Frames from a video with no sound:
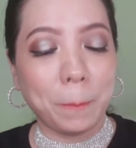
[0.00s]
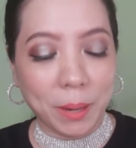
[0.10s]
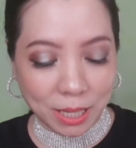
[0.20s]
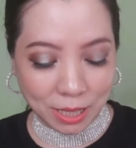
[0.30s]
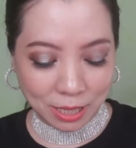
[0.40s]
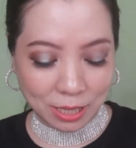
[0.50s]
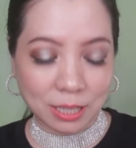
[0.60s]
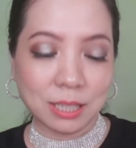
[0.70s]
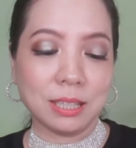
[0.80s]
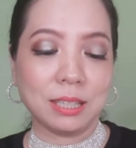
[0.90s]

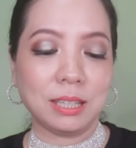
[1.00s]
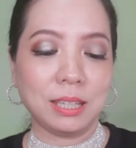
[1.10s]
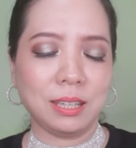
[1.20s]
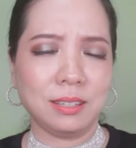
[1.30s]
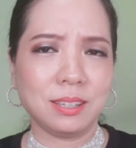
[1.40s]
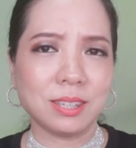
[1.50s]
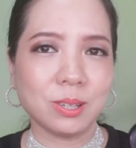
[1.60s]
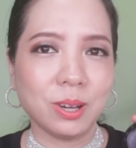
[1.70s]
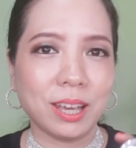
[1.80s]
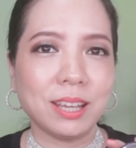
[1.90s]
but it is
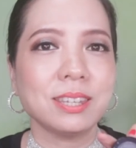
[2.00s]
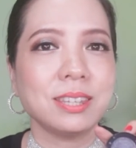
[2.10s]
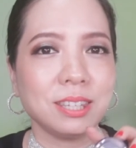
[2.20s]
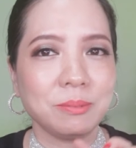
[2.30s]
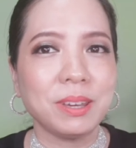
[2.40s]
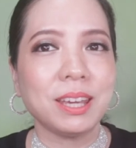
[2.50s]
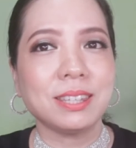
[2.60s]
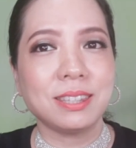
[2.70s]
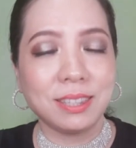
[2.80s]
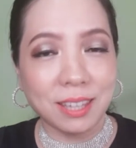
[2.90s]
not as deep as